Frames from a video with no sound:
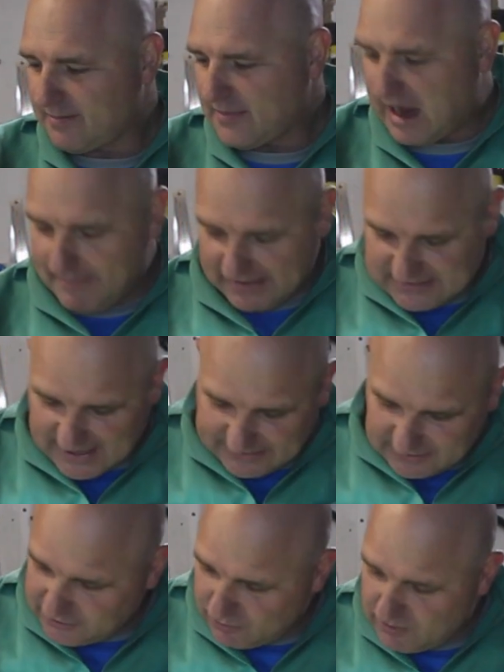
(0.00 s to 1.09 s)
I'm
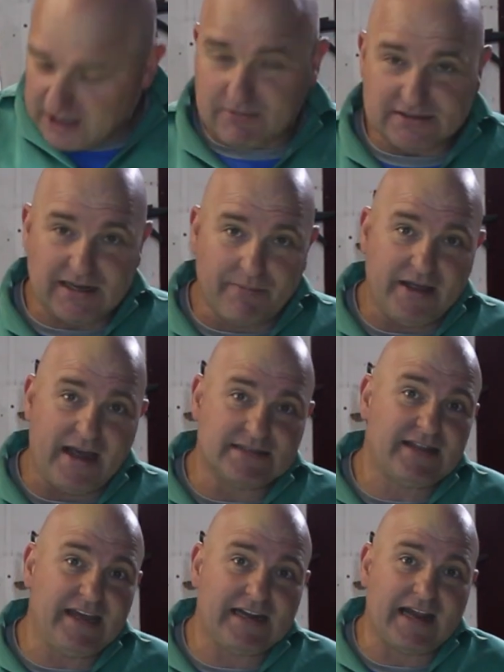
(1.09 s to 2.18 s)
excited to work with something as
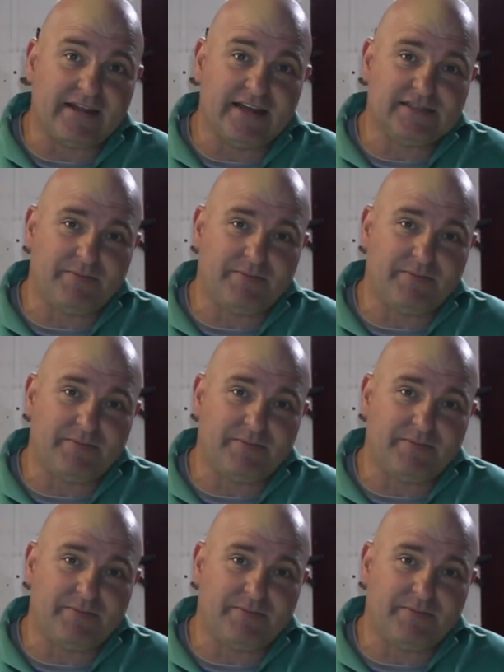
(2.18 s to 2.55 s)
thick like this